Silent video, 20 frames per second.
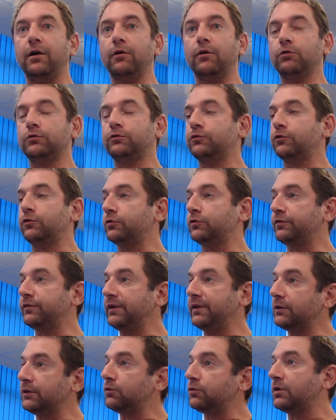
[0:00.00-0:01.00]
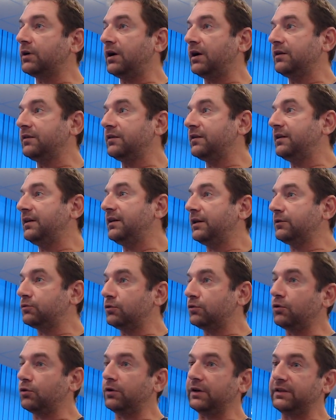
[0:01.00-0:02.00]
what sort of network cards and
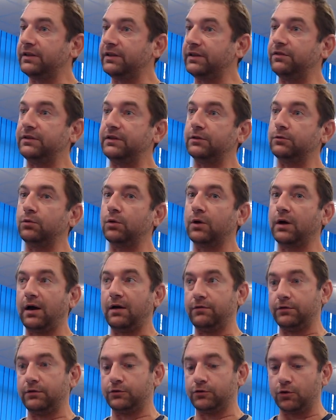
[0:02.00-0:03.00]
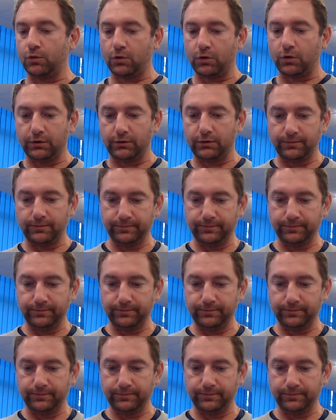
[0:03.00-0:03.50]
network connectivity it will have, and so on.